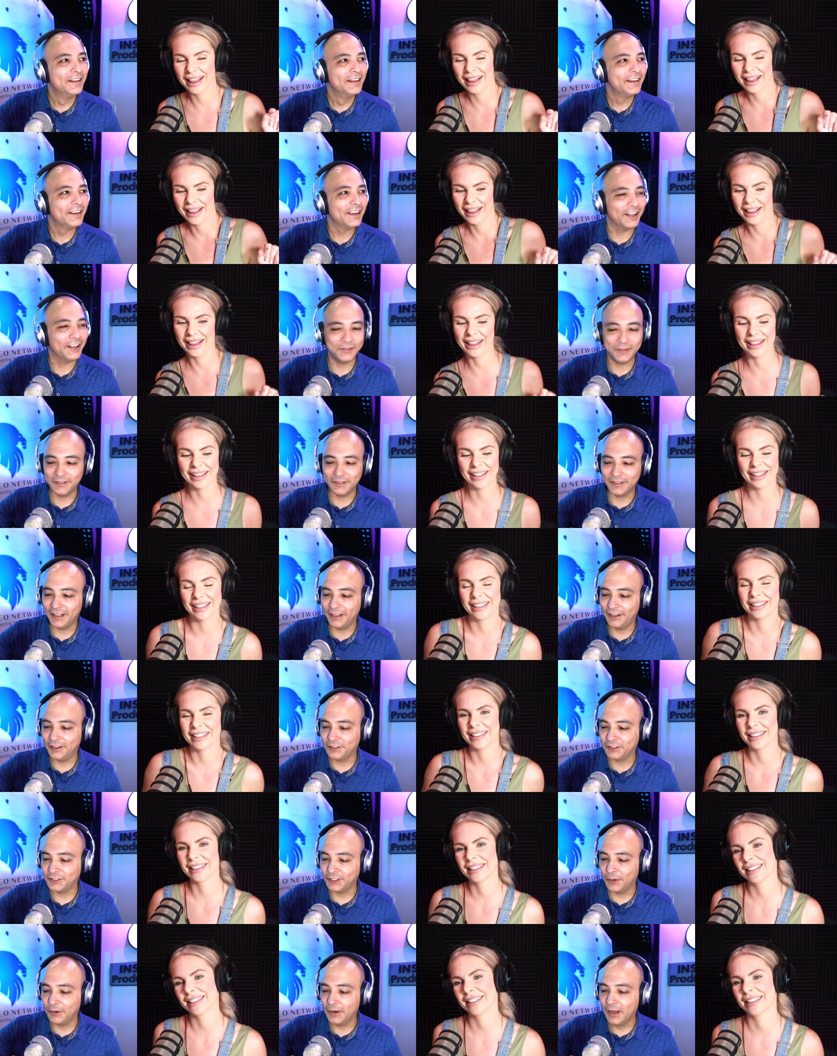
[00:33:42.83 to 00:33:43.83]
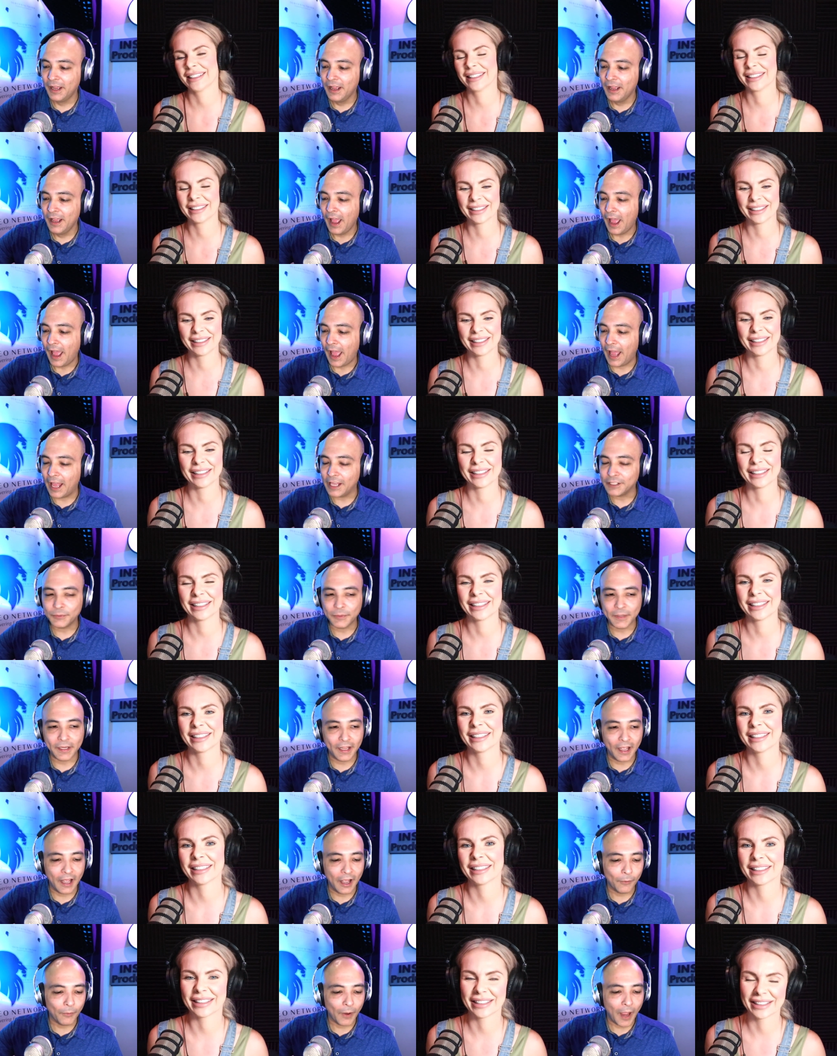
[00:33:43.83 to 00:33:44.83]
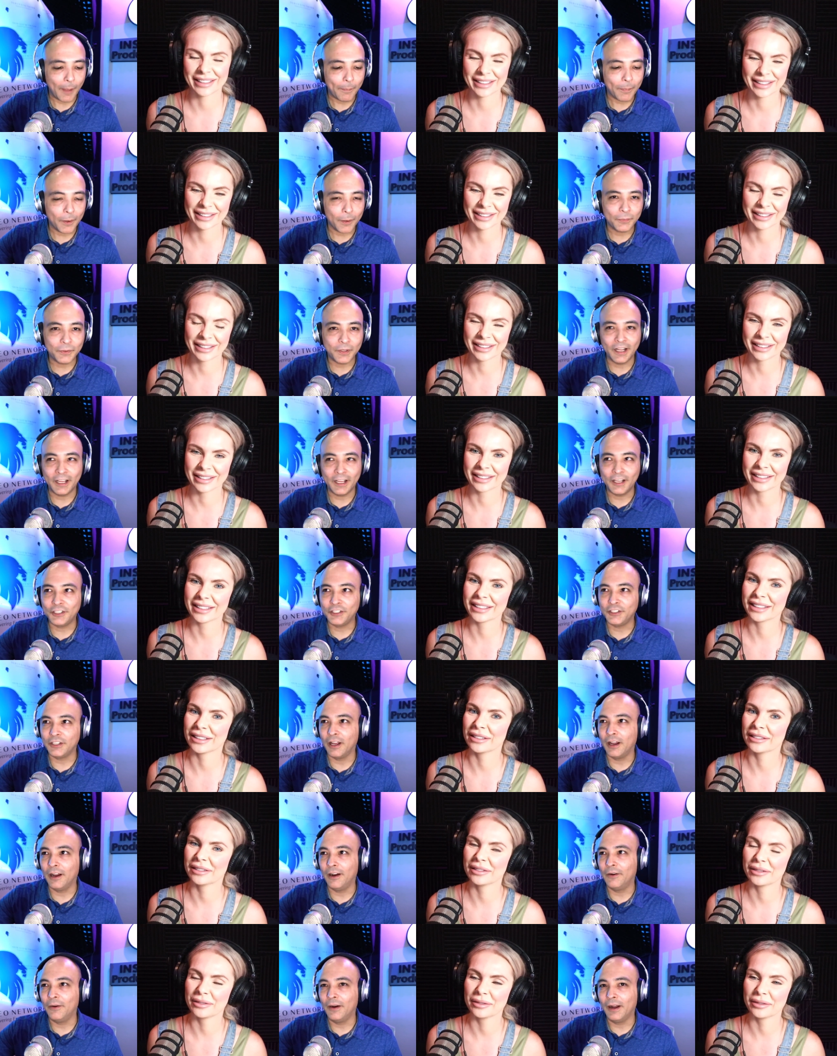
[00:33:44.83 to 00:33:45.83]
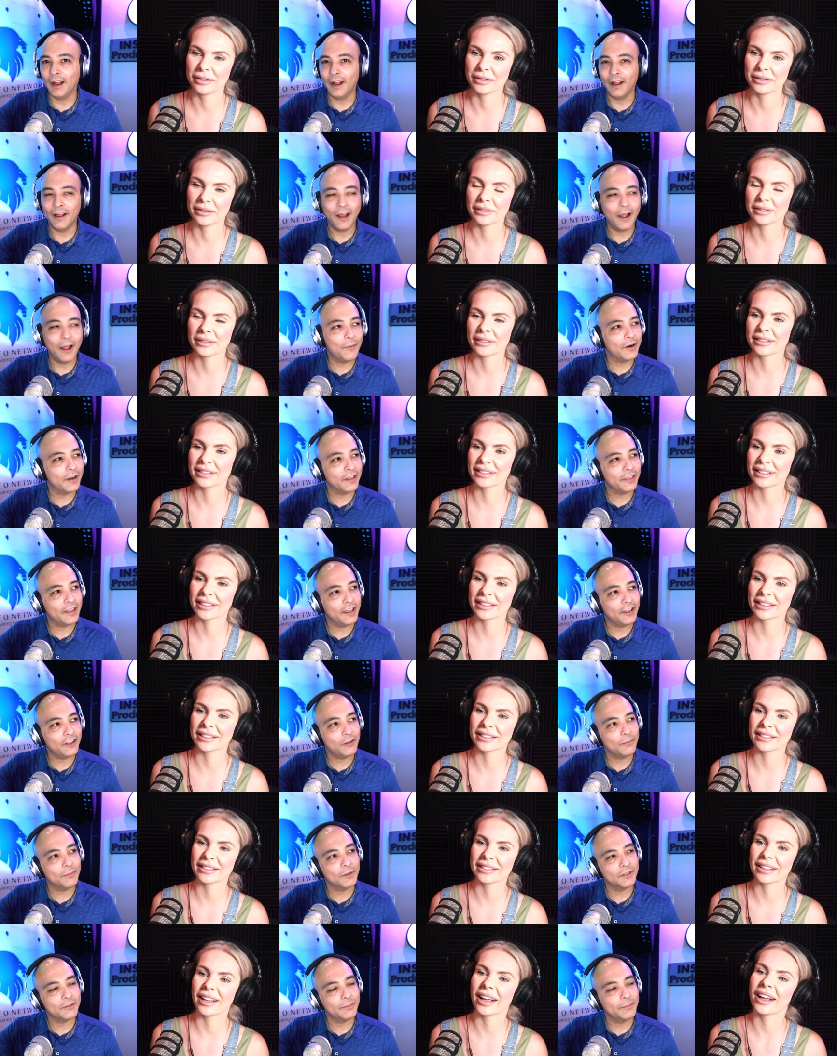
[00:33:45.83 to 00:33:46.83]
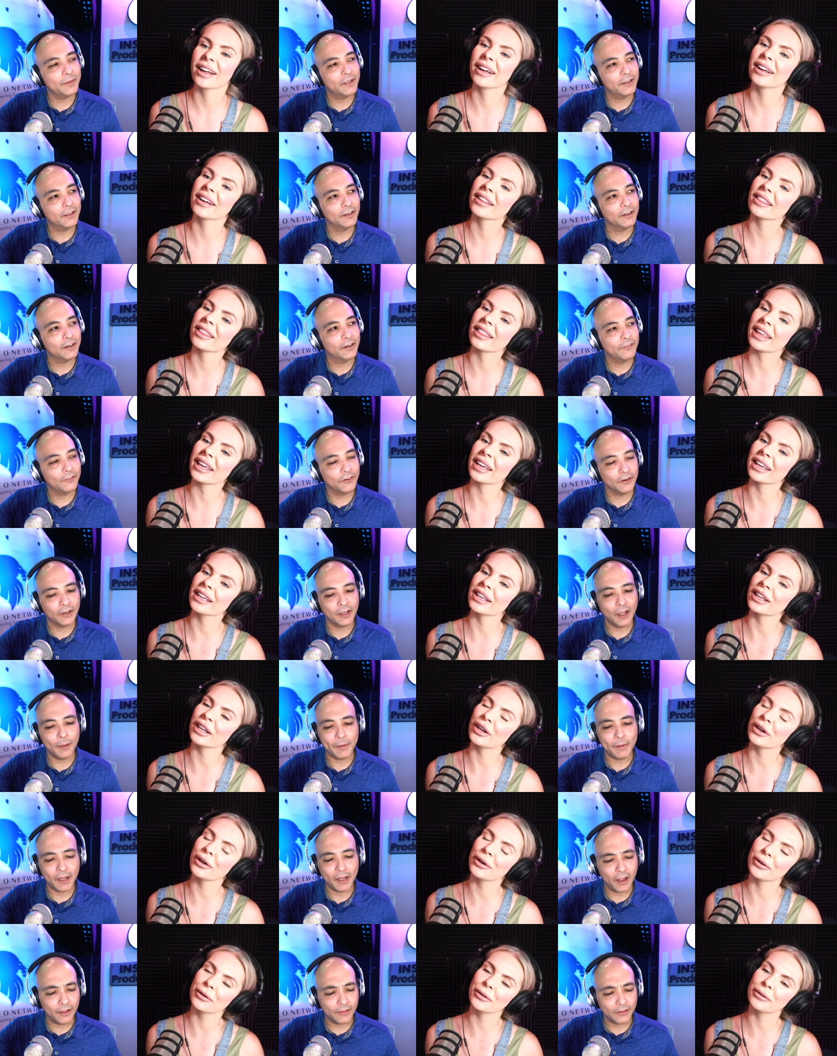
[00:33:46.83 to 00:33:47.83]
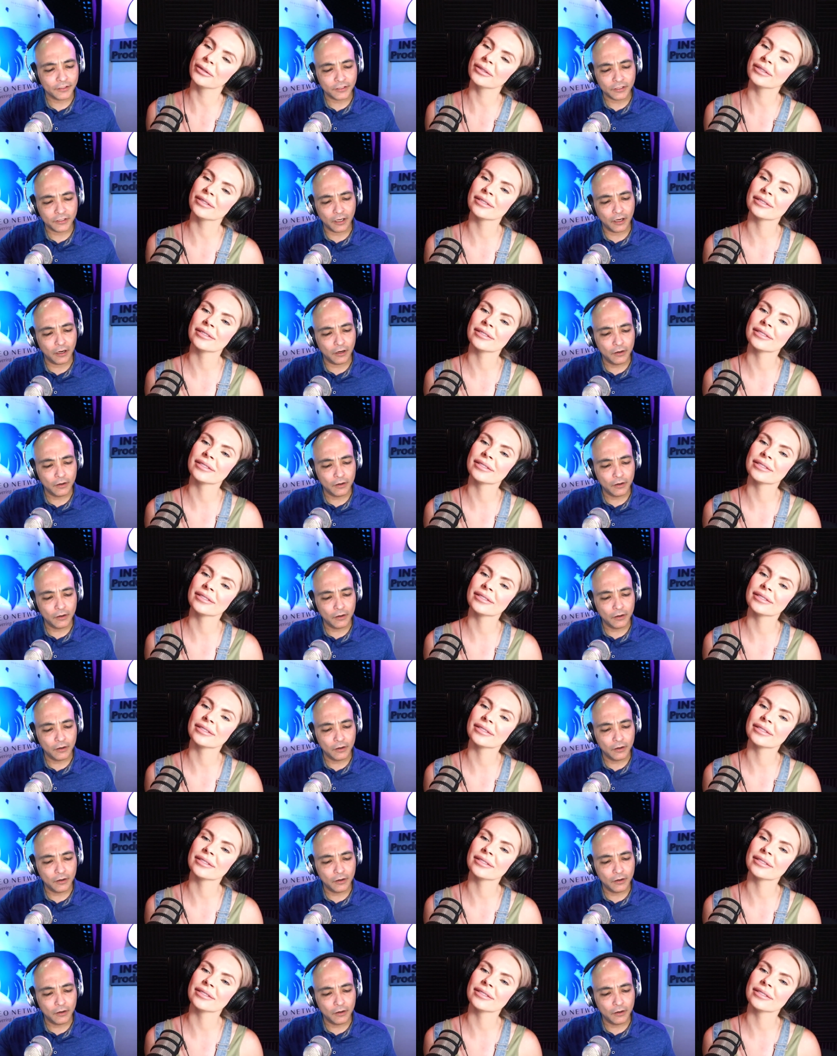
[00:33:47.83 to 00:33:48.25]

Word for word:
Speaker 1: Country Thunder. So, as we uh, wrap up today's show, uh, I want to thank you, Miss Miller, for thank coming you. on the show.